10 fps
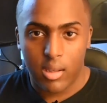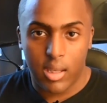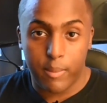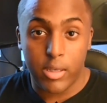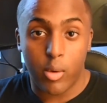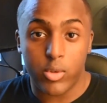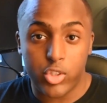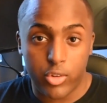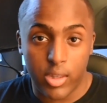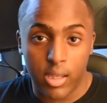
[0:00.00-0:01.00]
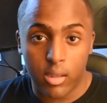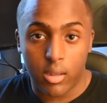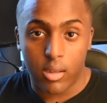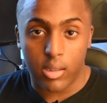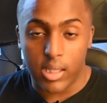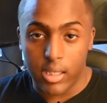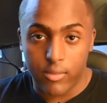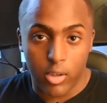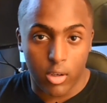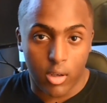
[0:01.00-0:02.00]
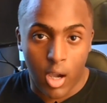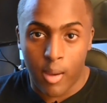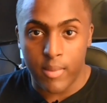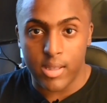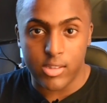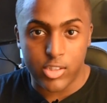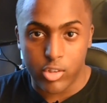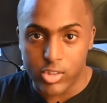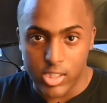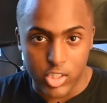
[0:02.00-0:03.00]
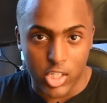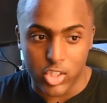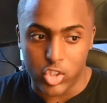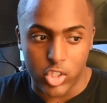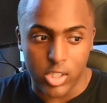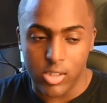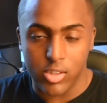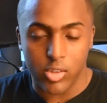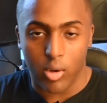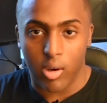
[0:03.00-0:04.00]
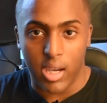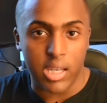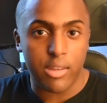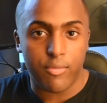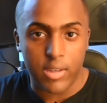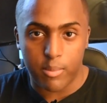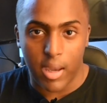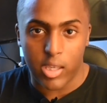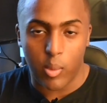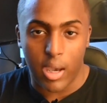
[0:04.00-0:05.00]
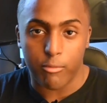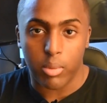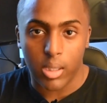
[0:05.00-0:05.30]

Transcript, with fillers: Let me know what you think. Leave your comments, your suggestions, or any feedback you have